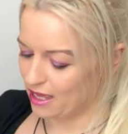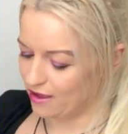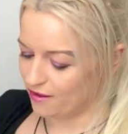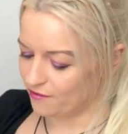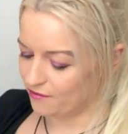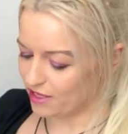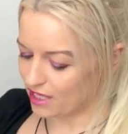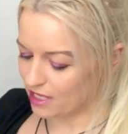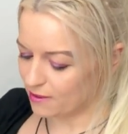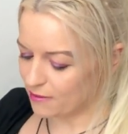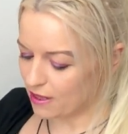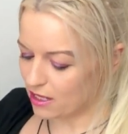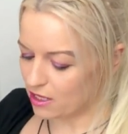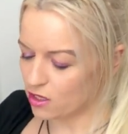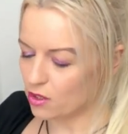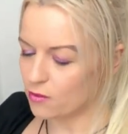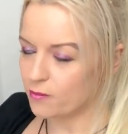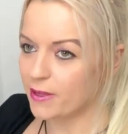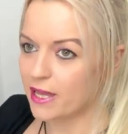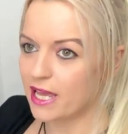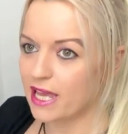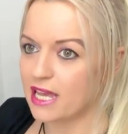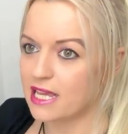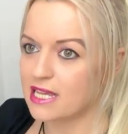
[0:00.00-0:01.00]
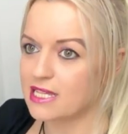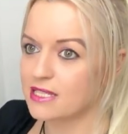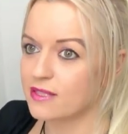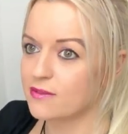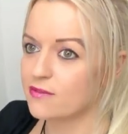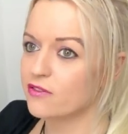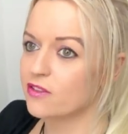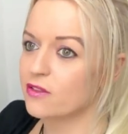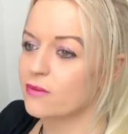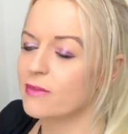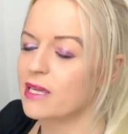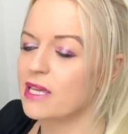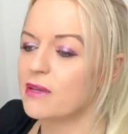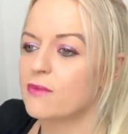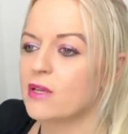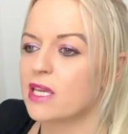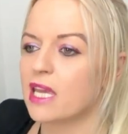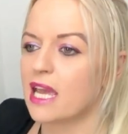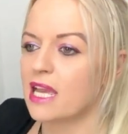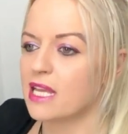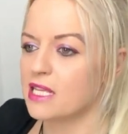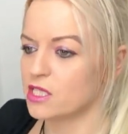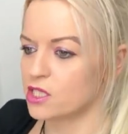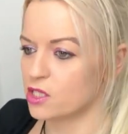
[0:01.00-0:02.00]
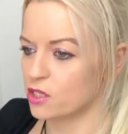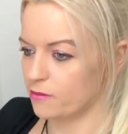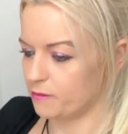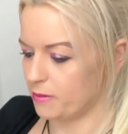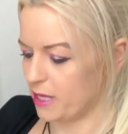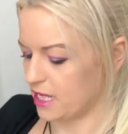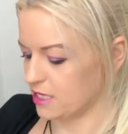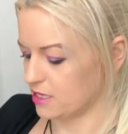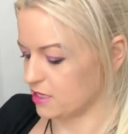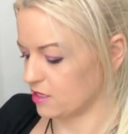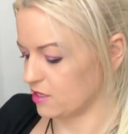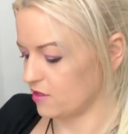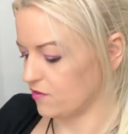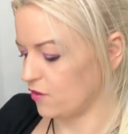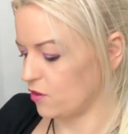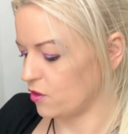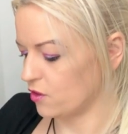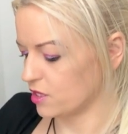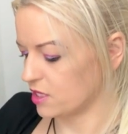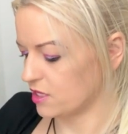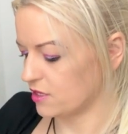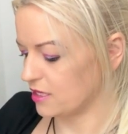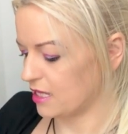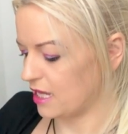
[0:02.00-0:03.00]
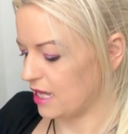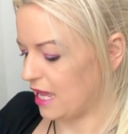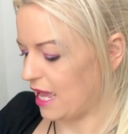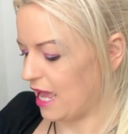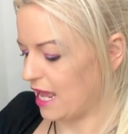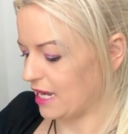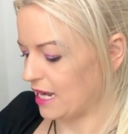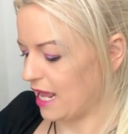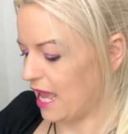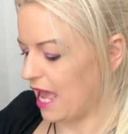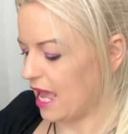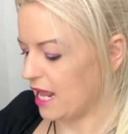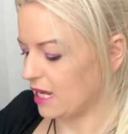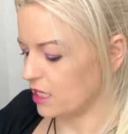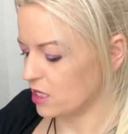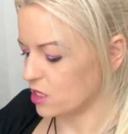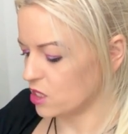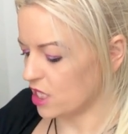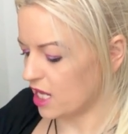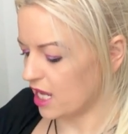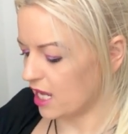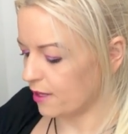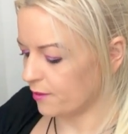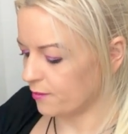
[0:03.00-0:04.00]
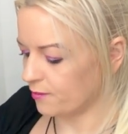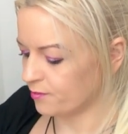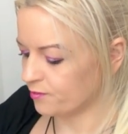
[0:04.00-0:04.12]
Think about your person for me. We get into your person's thoughts and energy.